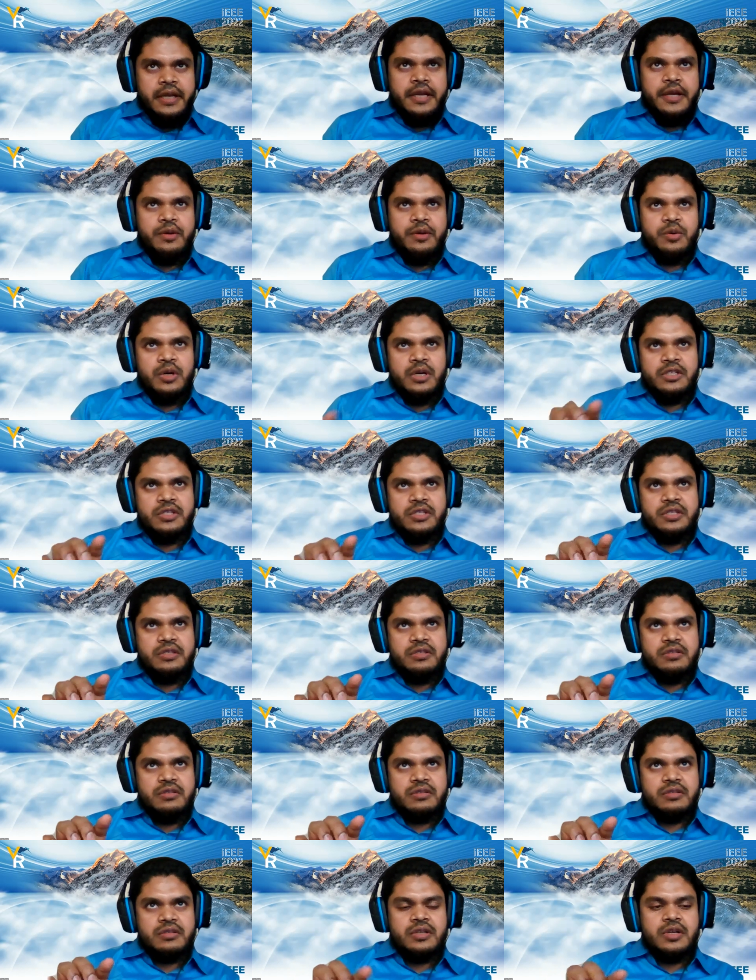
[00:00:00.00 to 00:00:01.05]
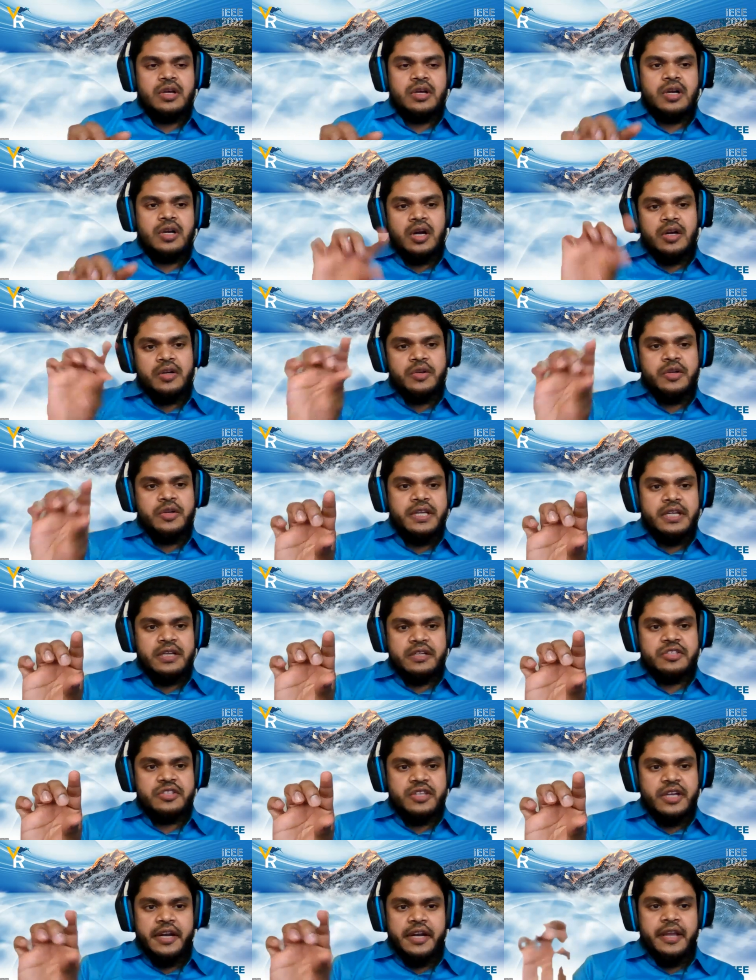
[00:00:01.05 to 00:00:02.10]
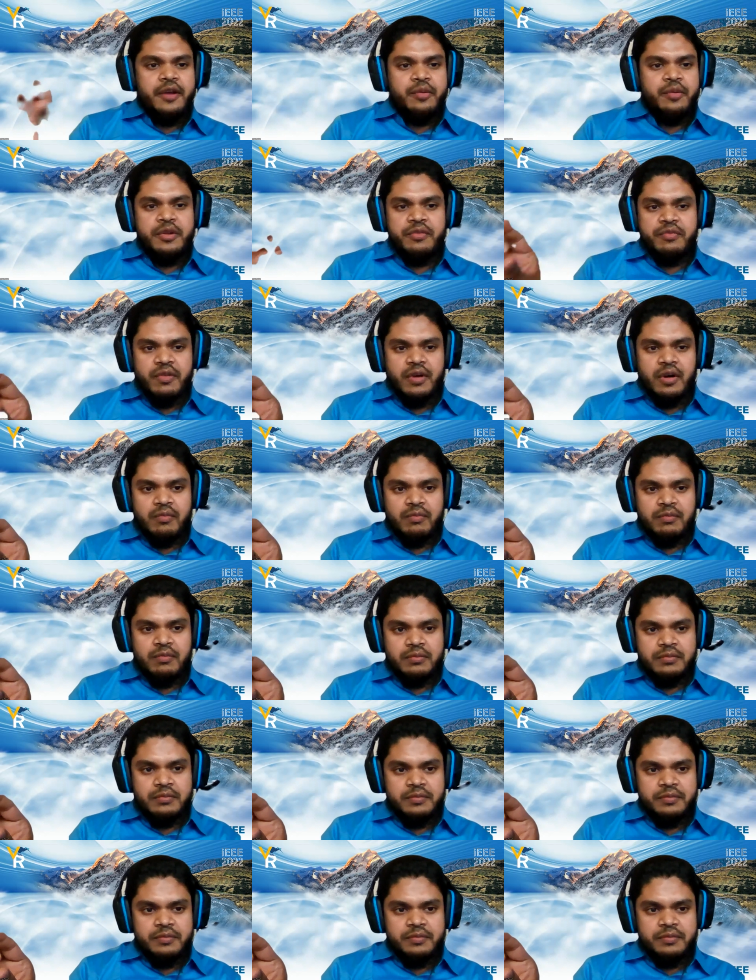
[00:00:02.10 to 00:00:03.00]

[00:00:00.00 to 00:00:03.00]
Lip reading: it was continuous and uniform,